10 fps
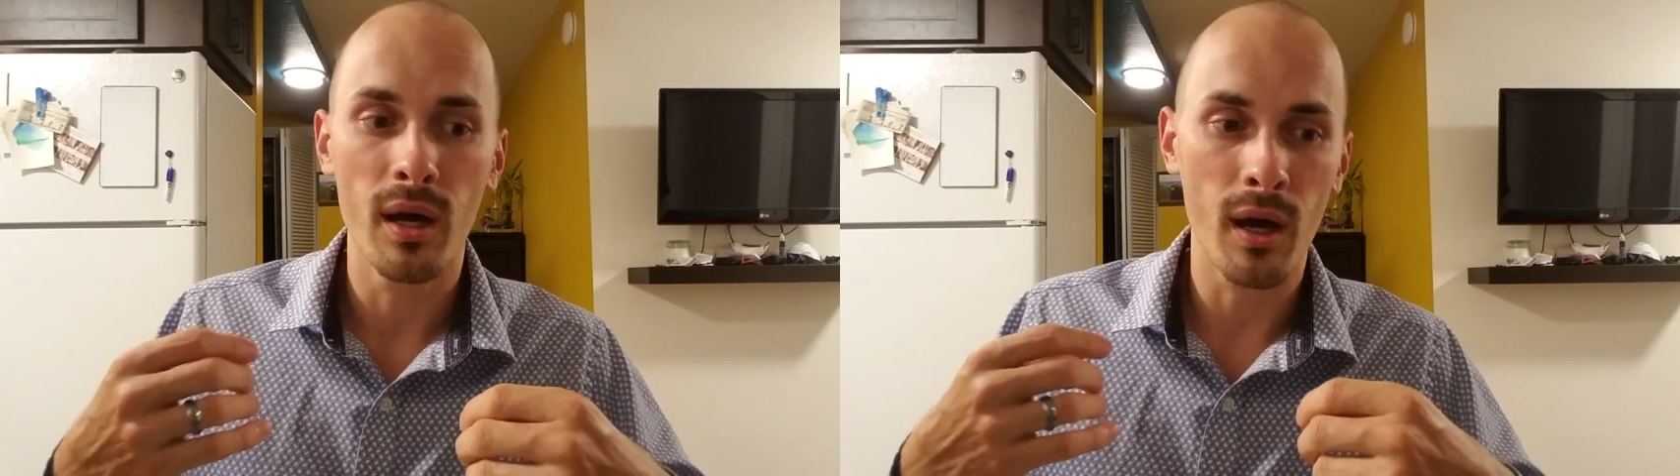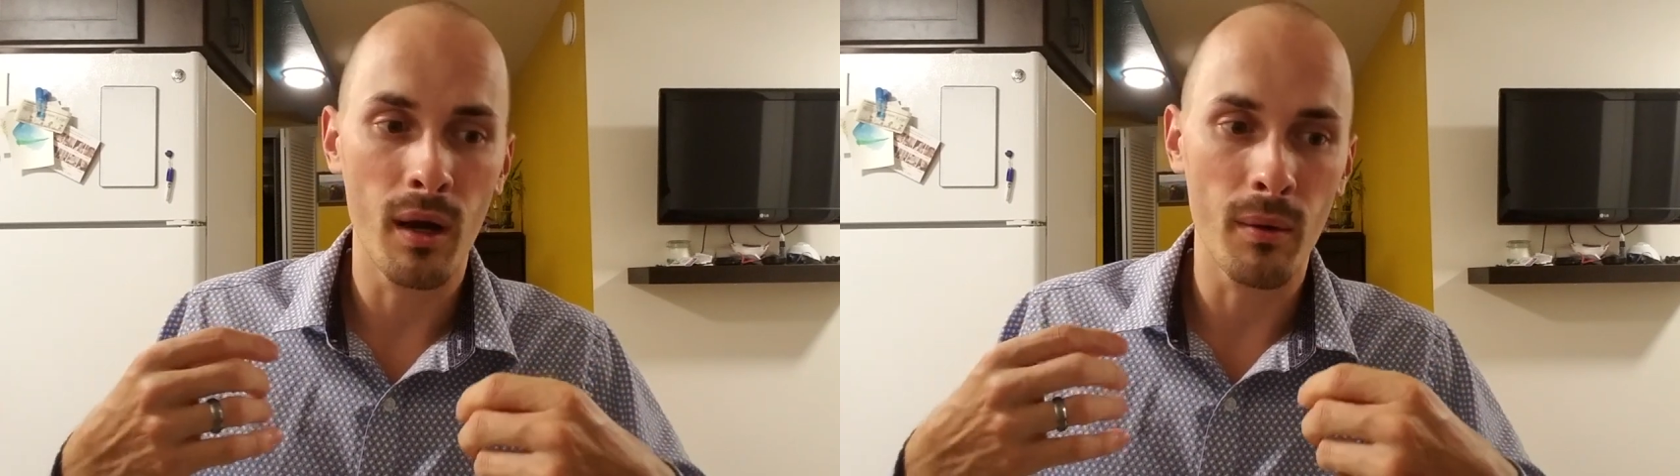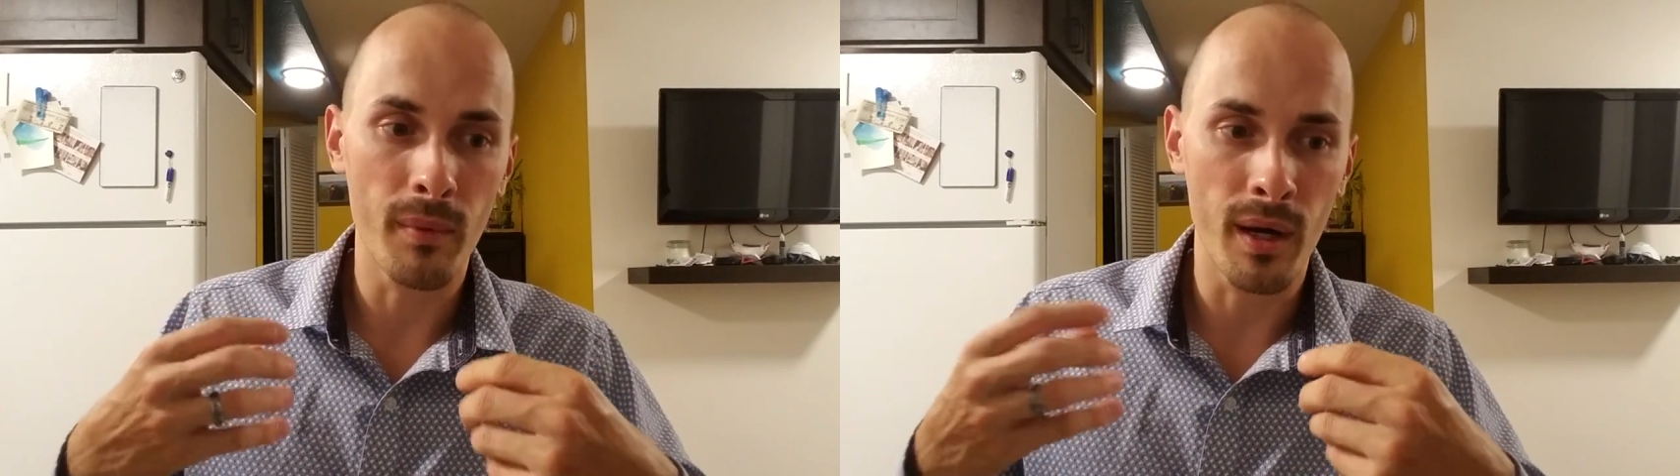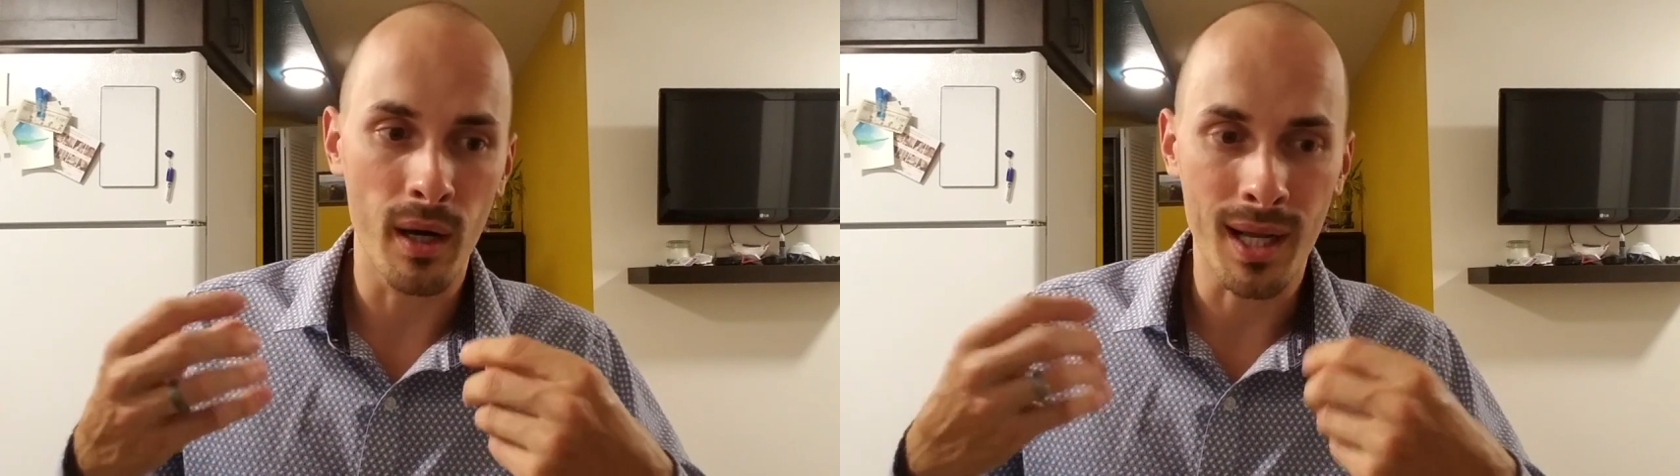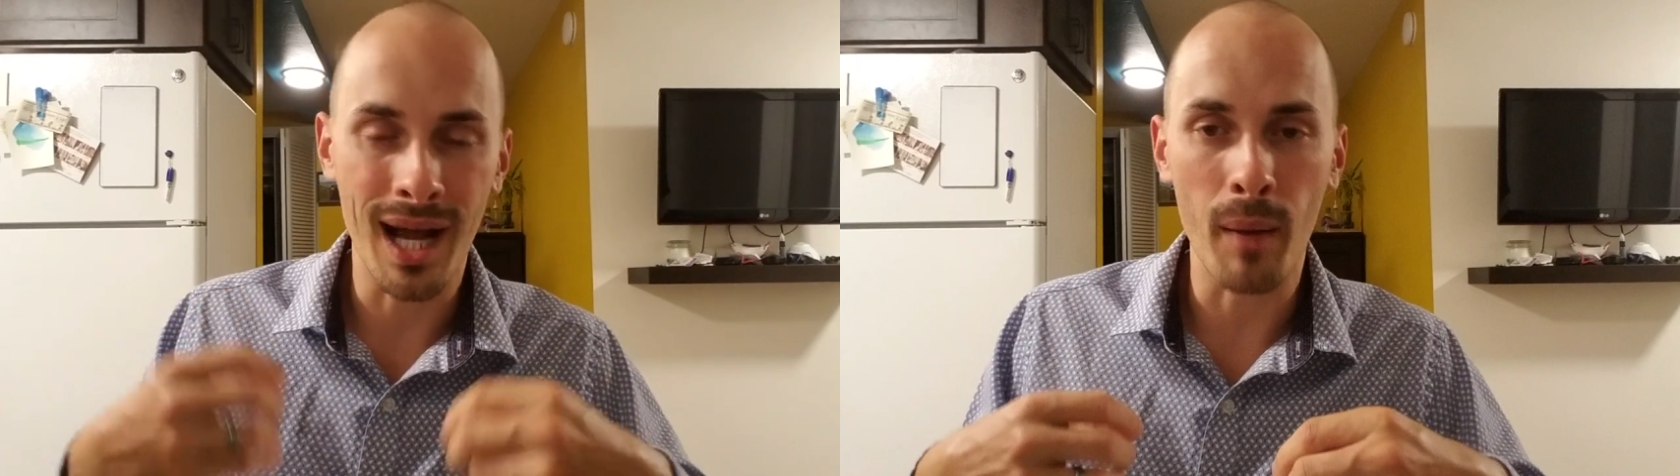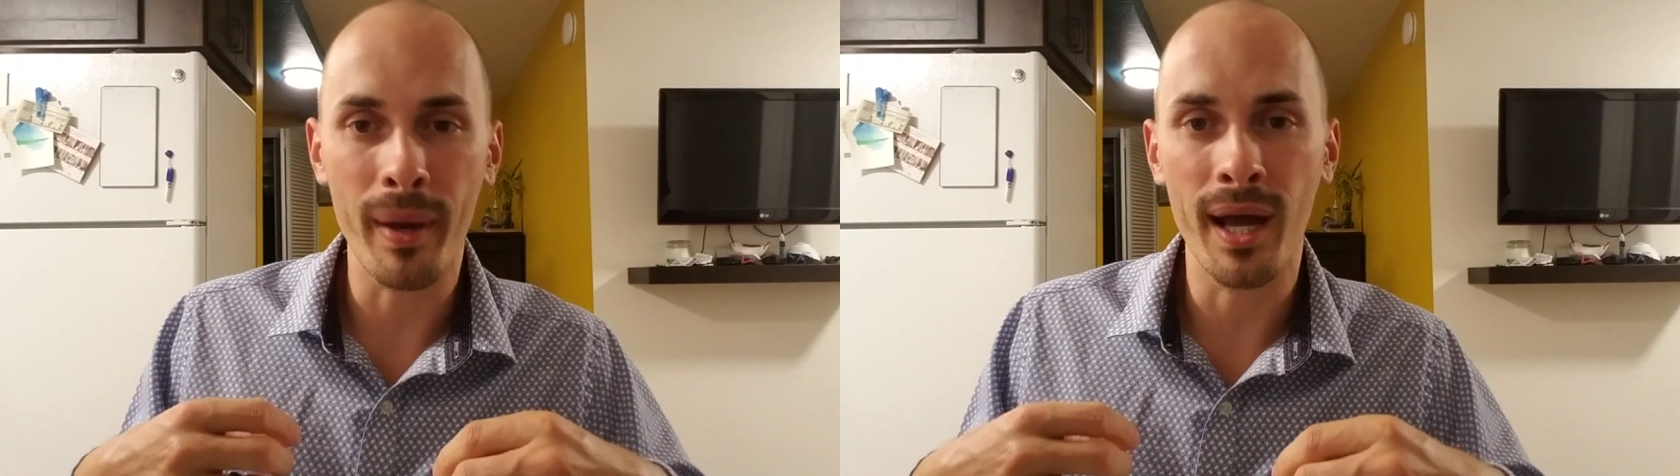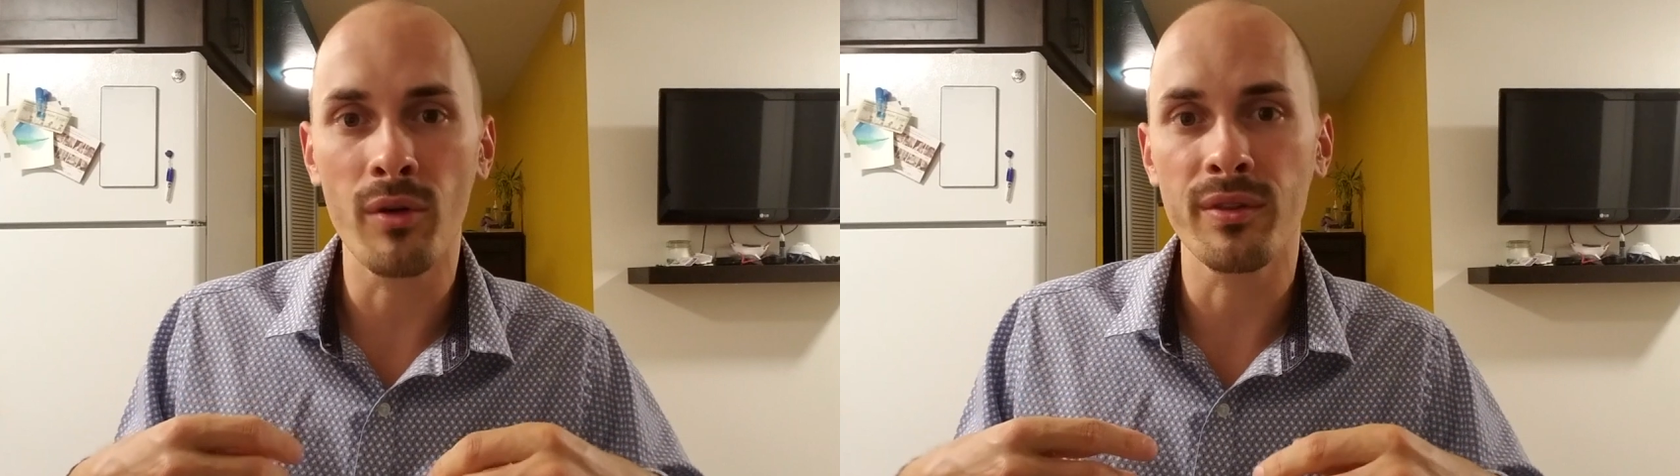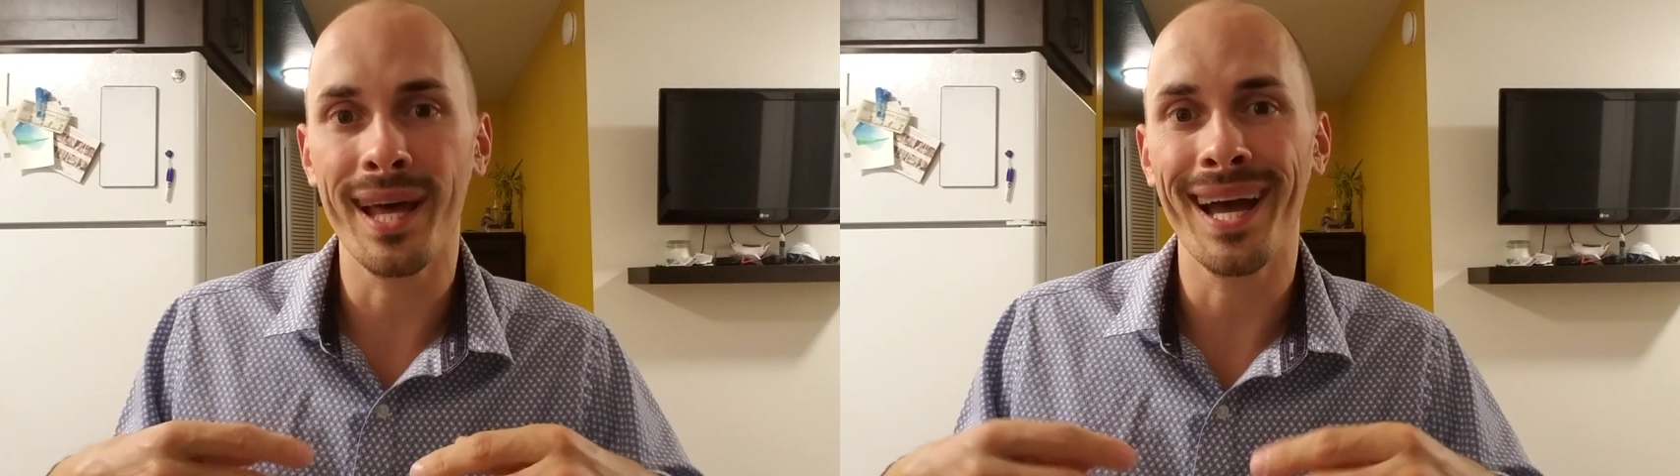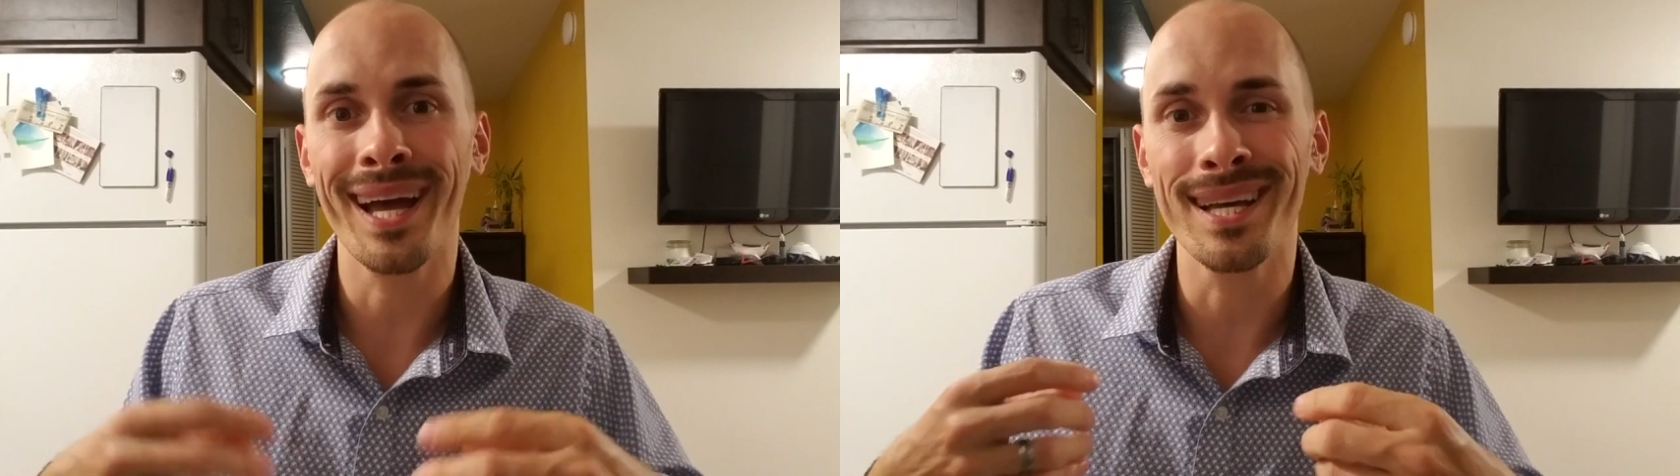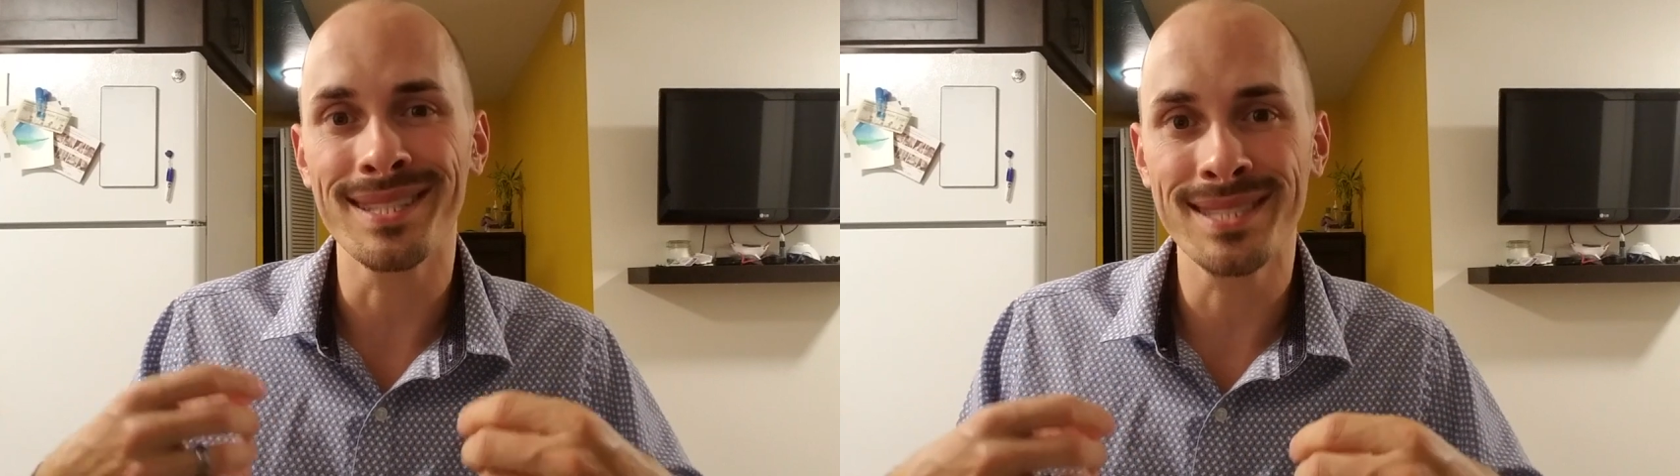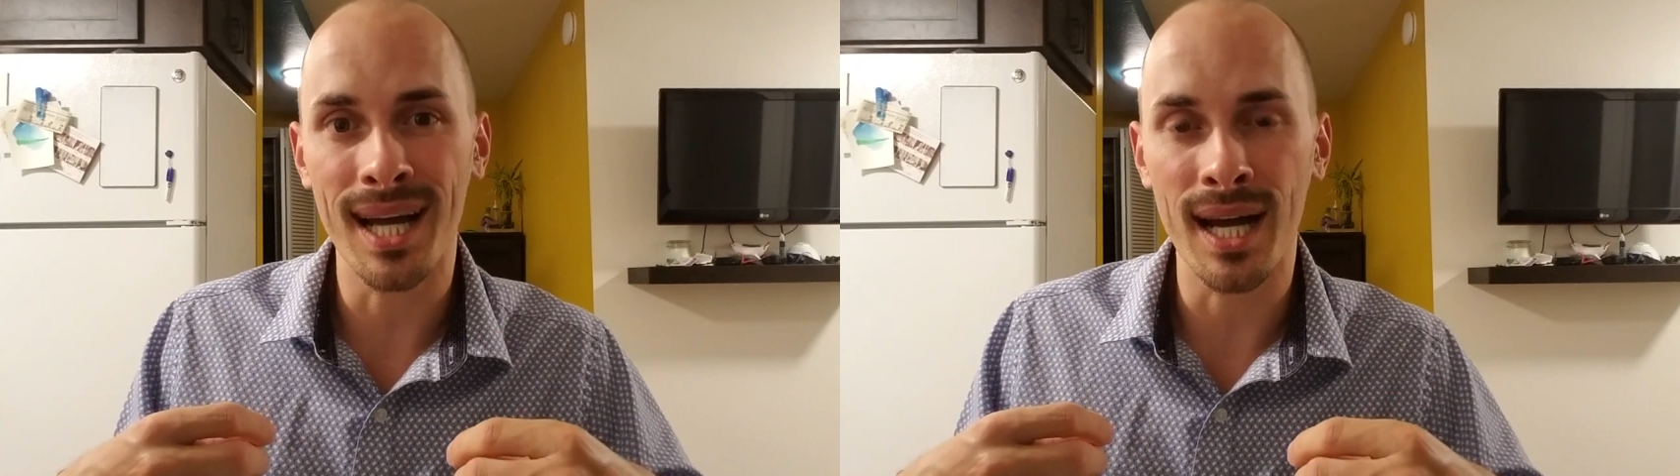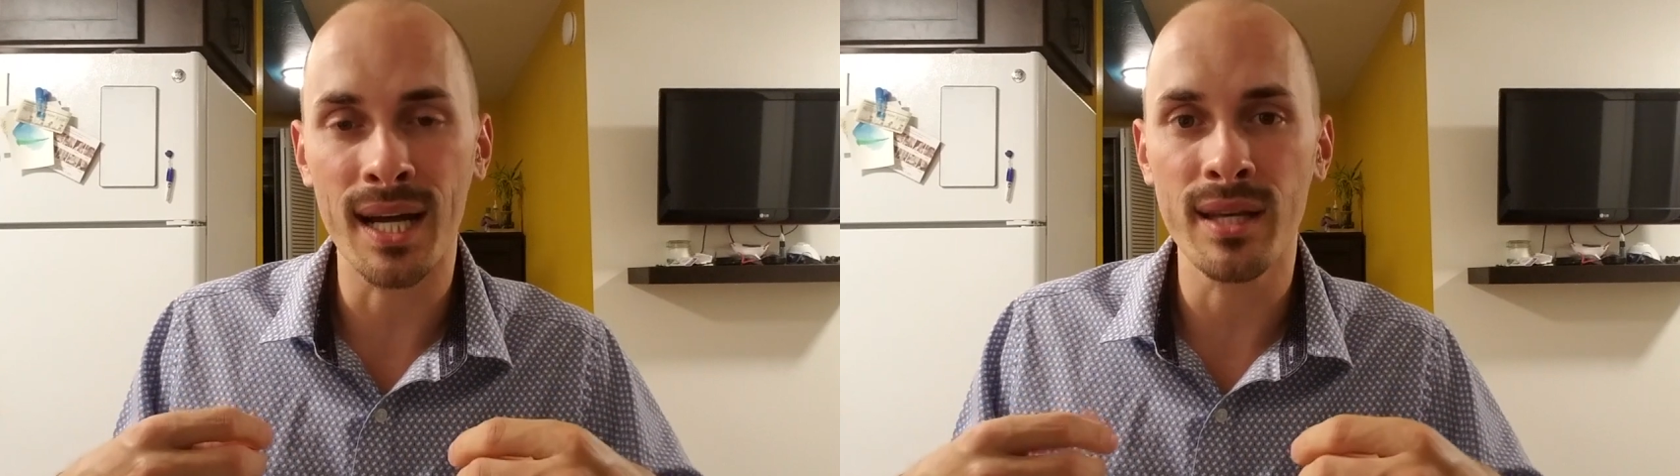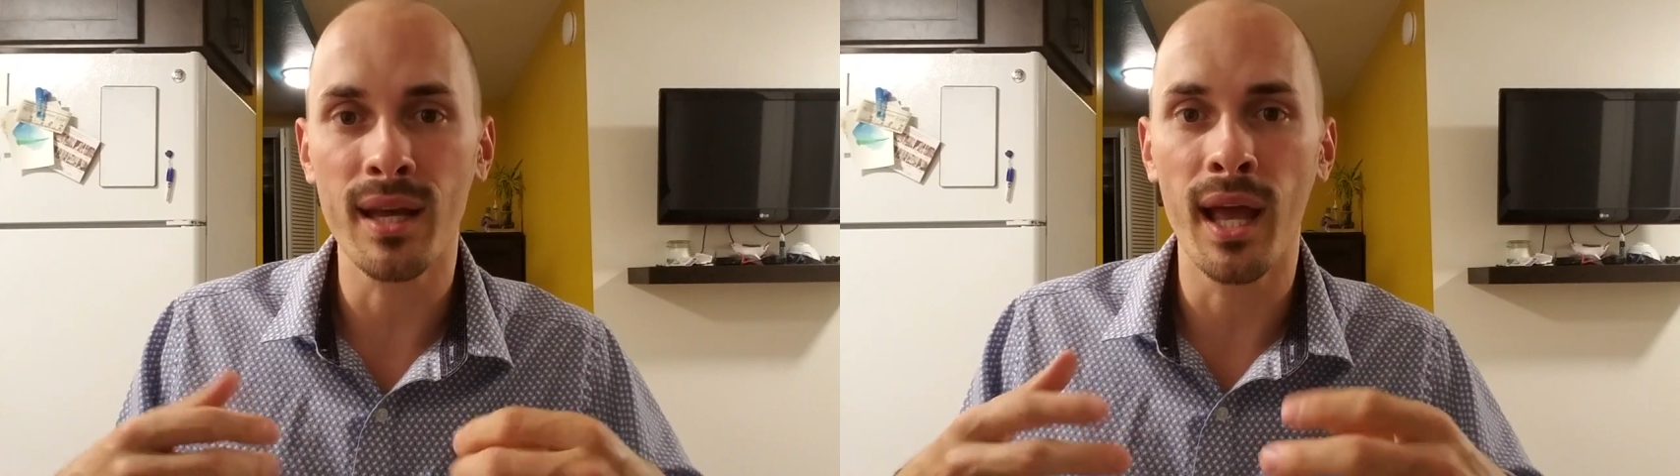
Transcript: um, a compound that has dye,